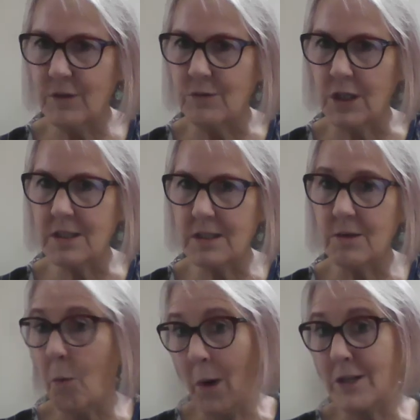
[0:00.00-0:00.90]
you just
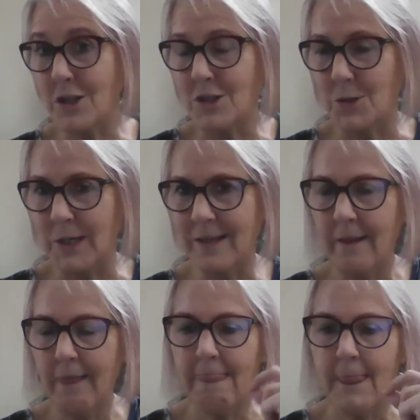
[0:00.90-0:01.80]
want to do it.
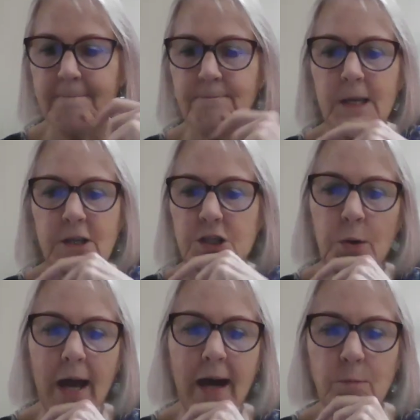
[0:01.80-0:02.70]

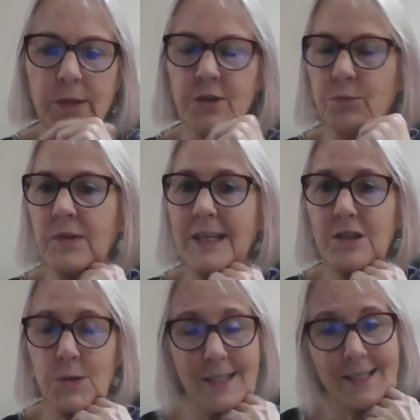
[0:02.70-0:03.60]
So Adam wasn't really
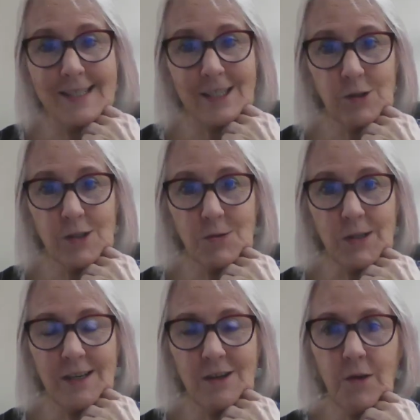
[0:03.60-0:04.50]
interested in
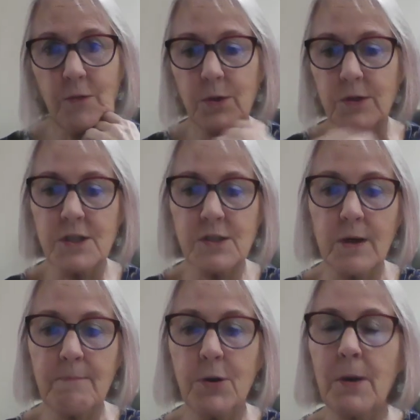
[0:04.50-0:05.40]
illustrating all the words, so
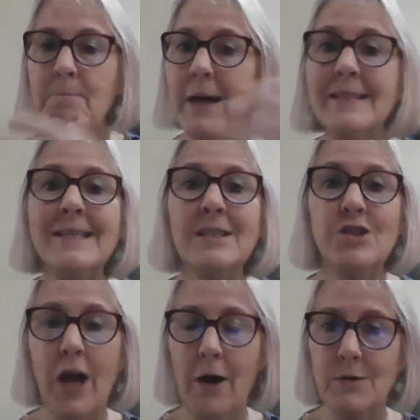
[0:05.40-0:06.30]
I put a
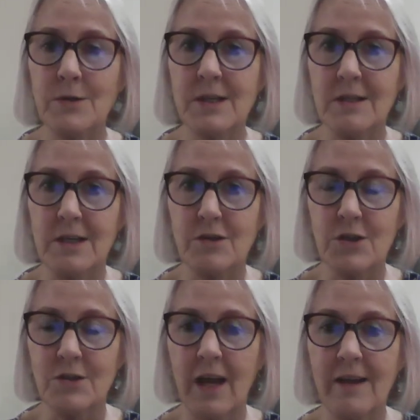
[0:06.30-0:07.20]
message out to the
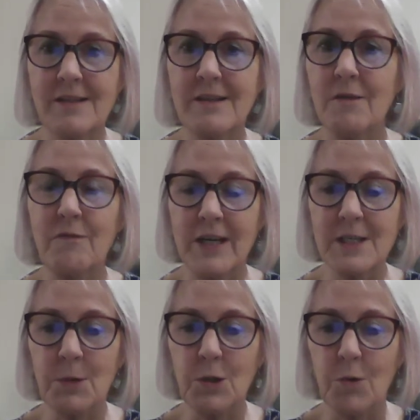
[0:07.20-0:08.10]
internet, to the
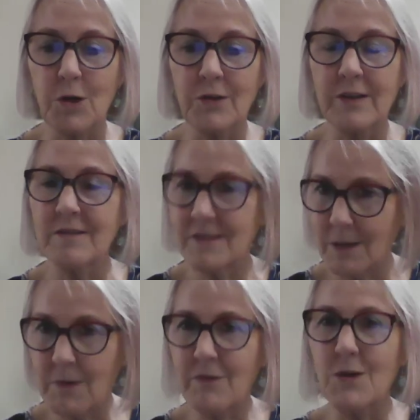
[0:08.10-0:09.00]
Facebook world.
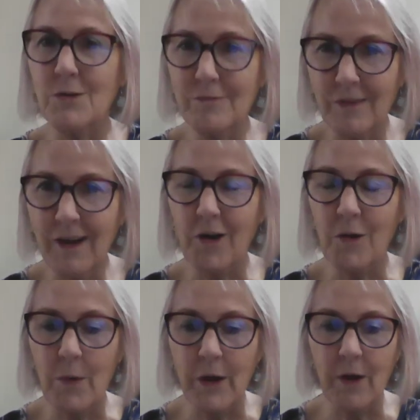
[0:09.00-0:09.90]
Some of you are
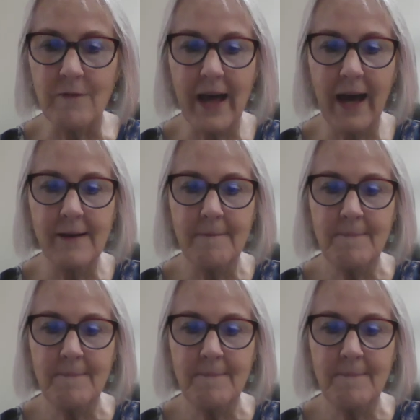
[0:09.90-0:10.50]
aware of that.